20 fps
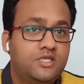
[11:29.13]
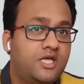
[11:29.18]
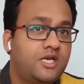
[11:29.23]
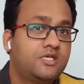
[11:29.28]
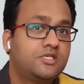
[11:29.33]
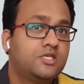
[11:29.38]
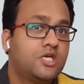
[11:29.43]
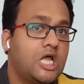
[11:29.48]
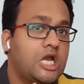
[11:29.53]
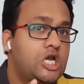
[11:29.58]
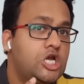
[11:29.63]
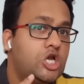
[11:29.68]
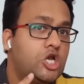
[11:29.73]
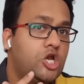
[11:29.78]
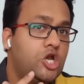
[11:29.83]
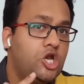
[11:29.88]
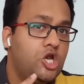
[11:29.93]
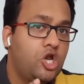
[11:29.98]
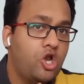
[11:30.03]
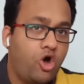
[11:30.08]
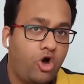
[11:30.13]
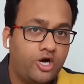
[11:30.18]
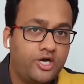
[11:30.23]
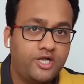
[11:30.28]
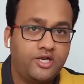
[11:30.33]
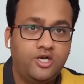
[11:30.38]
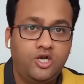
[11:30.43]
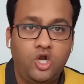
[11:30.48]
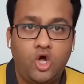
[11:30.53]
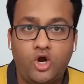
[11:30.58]
there is a
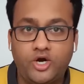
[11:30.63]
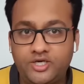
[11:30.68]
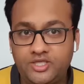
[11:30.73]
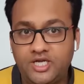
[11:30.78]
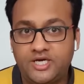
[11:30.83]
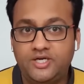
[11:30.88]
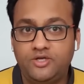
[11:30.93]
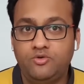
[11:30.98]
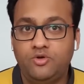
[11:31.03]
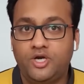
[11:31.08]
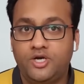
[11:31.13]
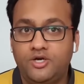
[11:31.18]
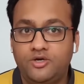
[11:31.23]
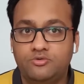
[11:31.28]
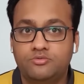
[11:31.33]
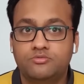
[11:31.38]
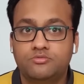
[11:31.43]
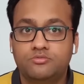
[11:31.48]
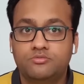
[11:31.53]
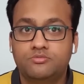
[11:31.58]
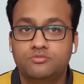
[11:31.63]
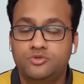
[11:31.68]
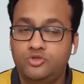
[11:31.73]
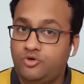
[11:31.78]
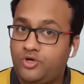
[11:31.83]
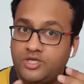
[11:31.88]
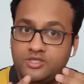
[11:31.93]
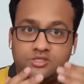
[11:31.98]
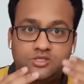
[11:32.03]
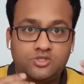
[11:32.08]
lot and lot that you can do.
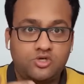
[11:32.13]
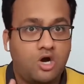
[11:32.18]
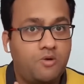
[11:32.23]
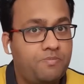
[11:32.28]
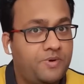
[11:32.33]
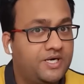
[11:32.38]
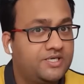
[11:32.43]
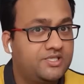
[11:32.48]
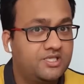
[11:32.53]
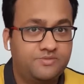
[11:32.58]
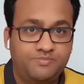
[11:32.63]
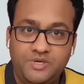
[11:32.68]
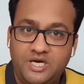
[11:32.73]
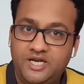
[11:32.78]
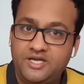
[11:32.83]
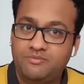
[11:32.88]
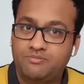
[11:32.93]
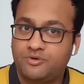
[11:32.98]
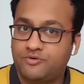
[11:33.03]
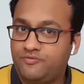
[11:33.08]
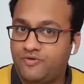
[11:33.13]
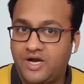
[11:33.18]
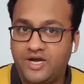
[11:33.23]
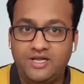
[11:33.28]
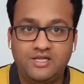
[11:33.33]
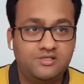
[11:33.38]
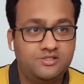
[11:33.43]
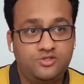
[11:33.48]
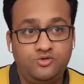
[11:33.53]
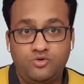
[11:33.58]
You can stop at just building
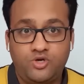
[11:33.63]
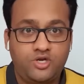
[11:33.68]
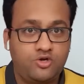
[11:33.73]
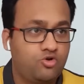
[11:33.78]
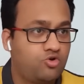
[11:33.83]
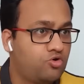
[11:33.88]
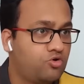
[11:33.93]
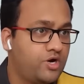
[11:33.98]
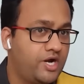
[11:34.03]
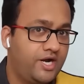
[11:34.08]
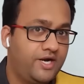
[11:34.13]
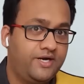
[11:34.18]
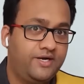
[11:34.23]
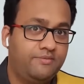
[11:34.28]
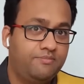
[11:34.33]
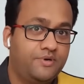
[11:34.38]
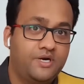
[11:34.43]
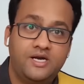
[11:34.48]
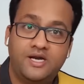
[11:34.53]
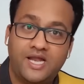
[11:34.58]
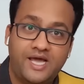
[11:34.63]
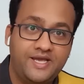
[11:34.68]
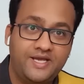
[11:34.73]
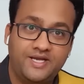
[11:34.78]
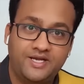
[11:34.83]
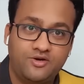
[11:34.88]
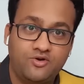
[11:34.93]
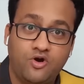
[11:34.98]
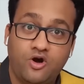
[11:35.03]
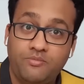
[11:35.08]
profiles. You can go ahead and build
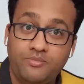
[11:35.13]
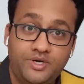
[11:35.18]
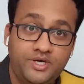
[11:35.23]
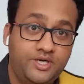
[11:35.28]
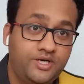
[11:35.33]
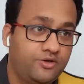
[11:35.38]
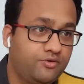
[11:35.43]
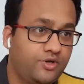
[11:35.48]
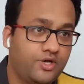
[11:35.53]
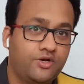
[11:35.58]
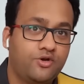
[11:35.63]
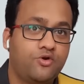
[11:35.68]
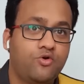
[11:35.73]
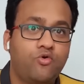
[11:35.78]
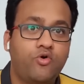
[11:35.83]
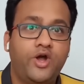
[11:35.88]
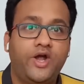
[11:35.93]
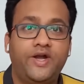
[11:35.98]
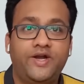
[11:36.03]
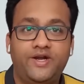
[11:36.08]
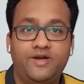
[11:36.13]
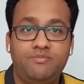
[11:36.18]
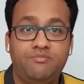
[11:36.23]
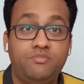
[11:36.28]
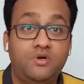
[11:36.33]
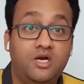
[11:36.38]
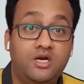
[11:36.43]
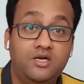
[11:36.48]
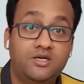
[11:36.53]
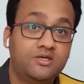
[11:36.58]
like and comment. You can go ahead
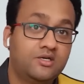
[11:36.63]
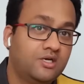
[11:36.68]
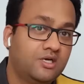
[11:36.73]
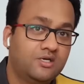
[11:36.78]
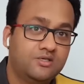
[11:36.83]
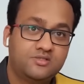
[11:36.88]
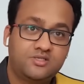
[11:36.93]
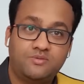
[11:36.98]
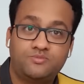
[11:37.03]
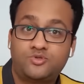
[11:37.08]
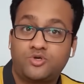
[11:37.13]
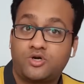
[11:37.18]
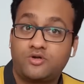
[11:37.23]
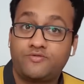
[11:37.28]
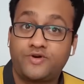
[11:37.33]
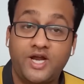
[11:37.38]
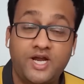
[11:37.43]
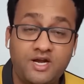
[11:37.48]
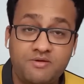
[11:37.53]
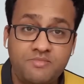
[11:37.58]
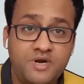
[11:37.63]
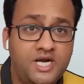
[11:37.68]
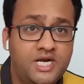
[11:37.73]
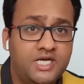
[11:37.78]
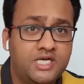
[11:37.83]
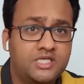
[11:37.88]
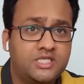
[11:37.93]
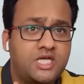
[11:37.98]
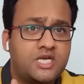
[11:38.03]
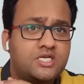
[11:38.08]
and build some sort of
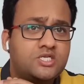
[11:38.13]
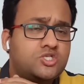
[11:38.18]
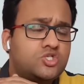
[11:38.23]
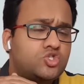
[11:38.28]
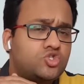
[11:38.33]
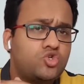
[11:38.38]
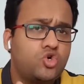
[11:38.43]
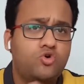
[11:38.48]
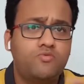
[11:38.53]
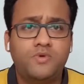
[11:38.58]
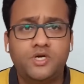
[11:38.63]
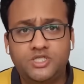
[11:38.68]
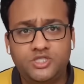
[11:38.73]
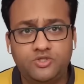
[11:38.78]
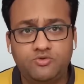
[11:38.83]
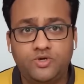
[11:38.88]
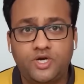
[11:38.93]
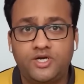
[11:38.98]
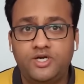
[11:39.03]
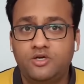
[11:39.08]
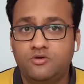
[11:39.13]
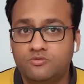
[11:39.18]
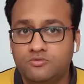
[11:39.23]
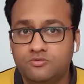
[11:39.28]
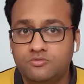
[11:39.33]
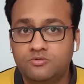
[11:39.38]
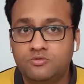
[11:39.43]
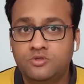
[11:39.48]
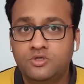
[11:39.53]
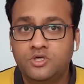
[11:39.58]
recommender. There is so much you can
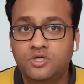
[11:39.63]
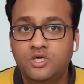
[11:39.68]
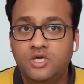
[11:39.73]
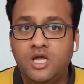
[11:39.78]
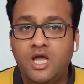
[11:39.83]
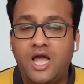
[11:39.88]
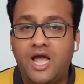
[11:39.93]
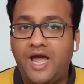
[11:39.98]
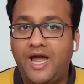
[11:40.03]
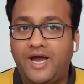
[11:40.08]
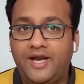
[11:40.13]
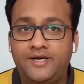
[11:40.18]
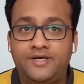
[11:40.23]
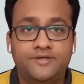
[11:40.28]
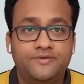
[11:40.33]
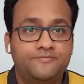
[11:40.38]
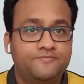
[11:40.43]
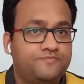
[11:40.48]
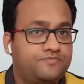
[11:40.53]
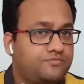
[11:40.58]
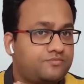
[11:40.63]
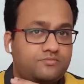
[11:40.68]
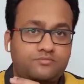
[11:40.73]
do. And